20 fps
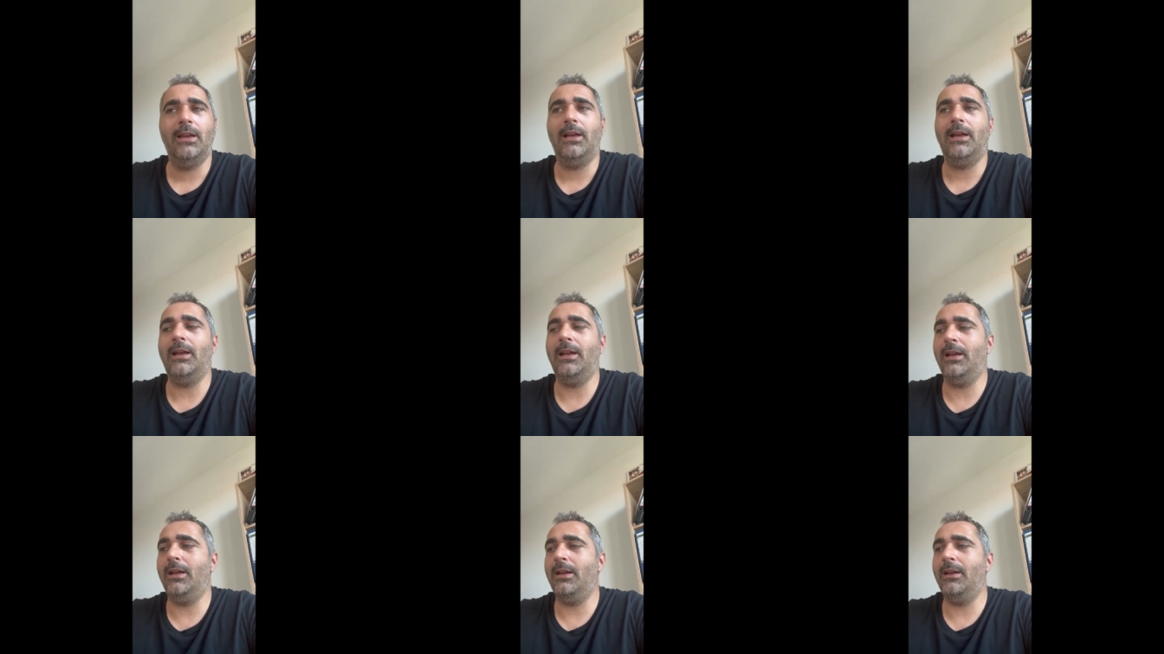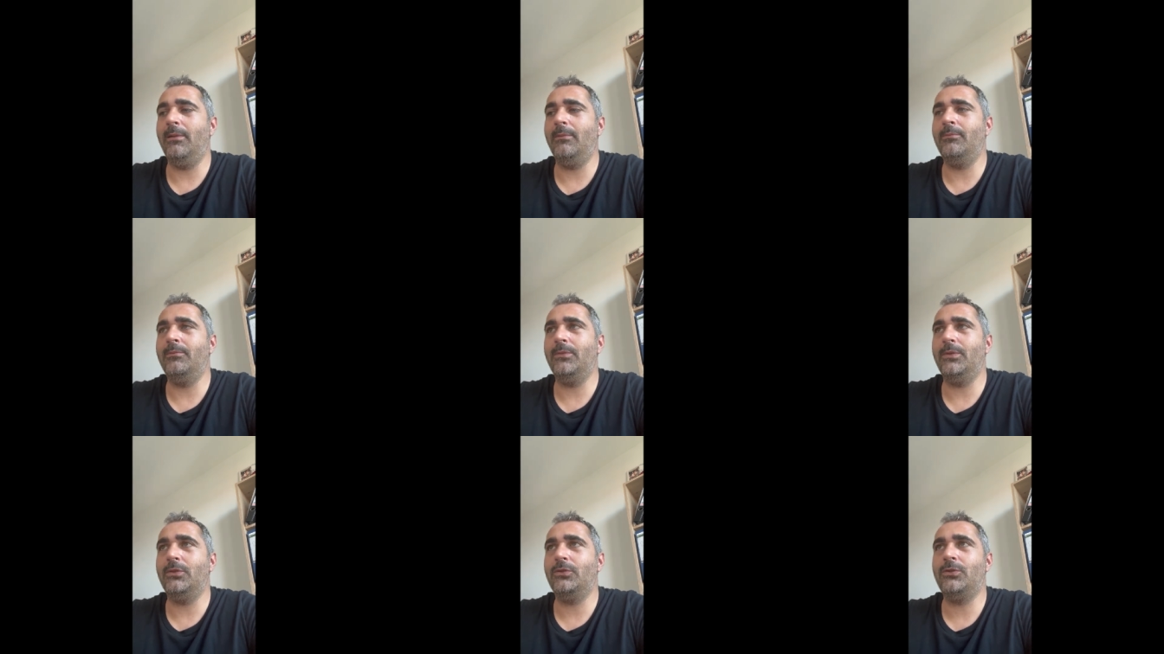
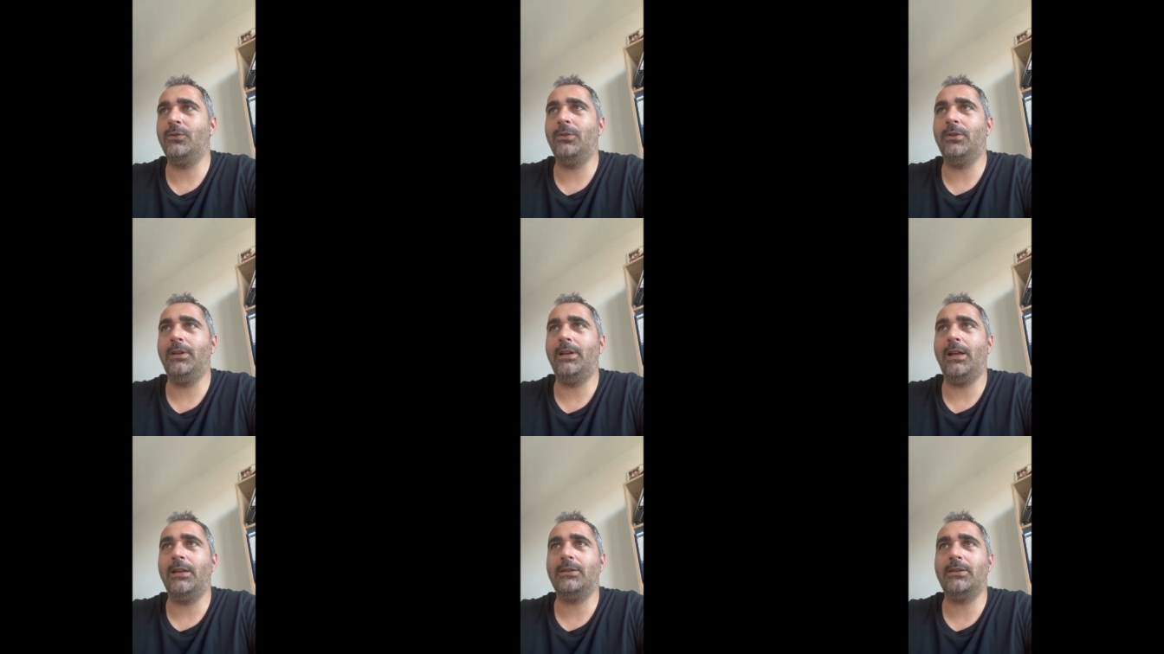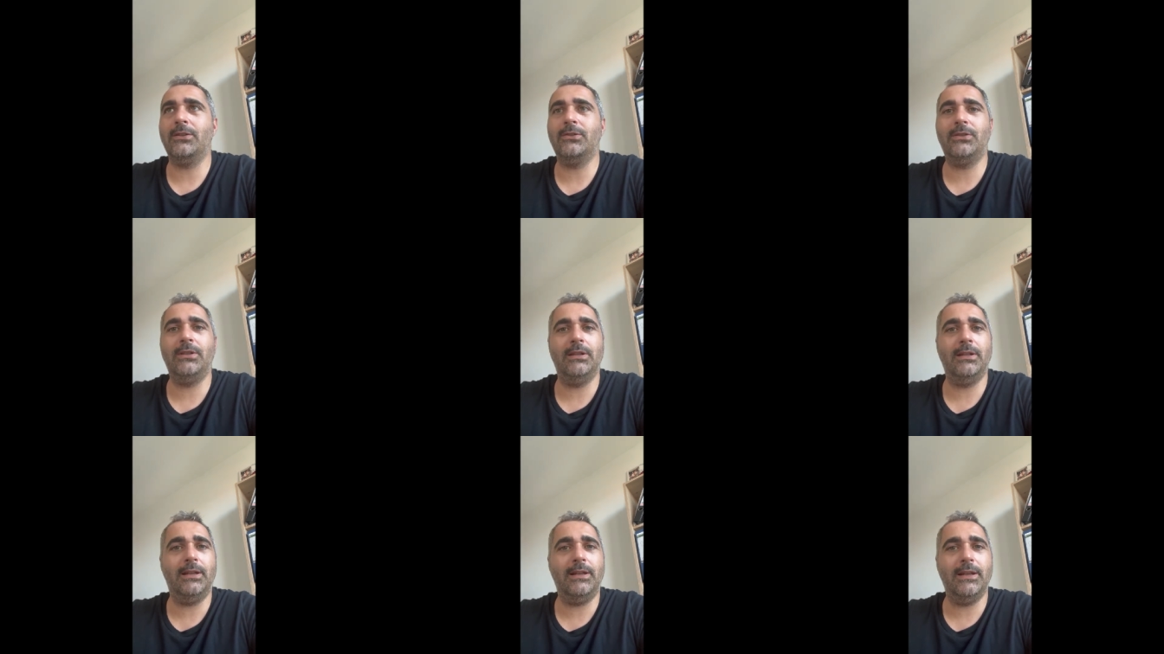um, so you guys can
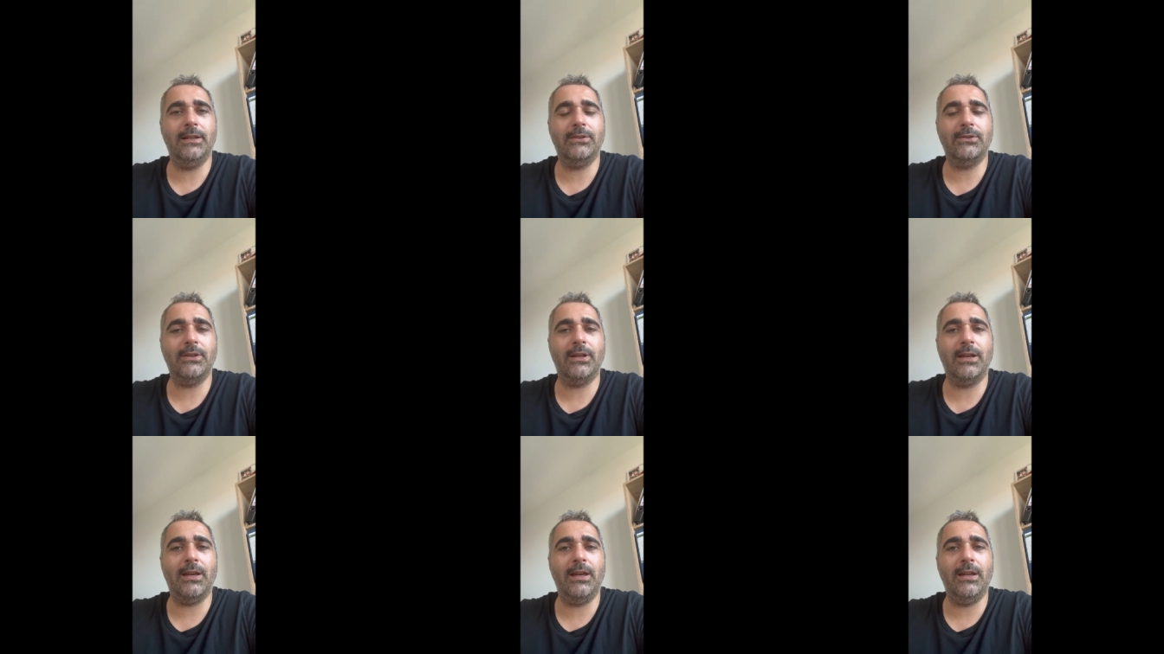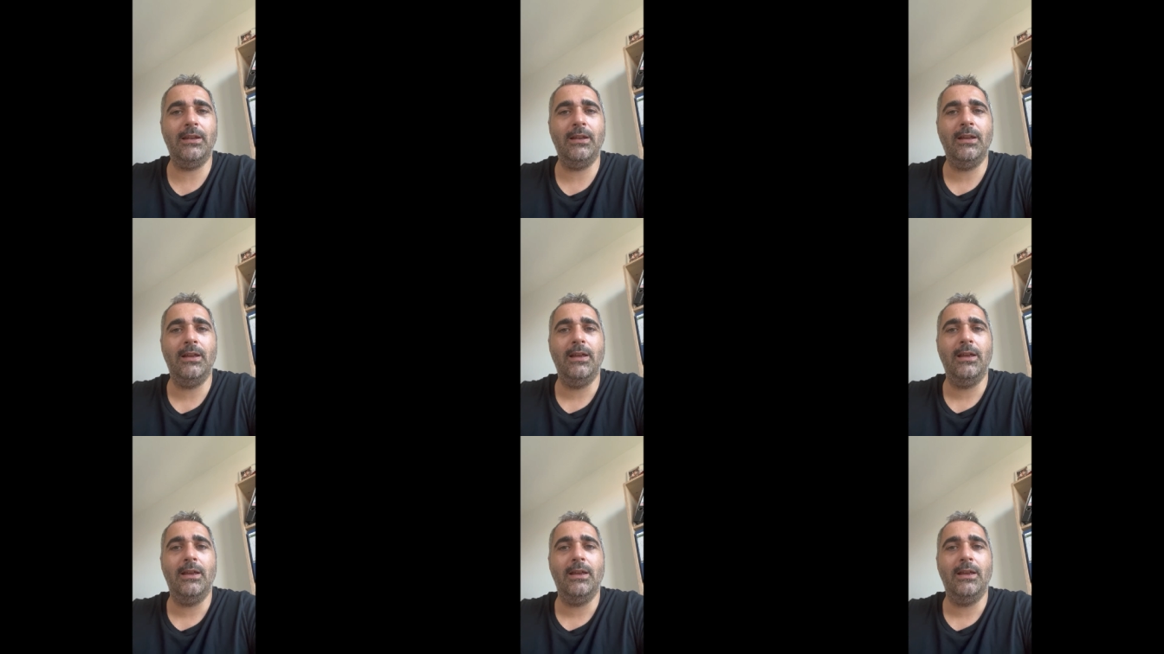see the kids again.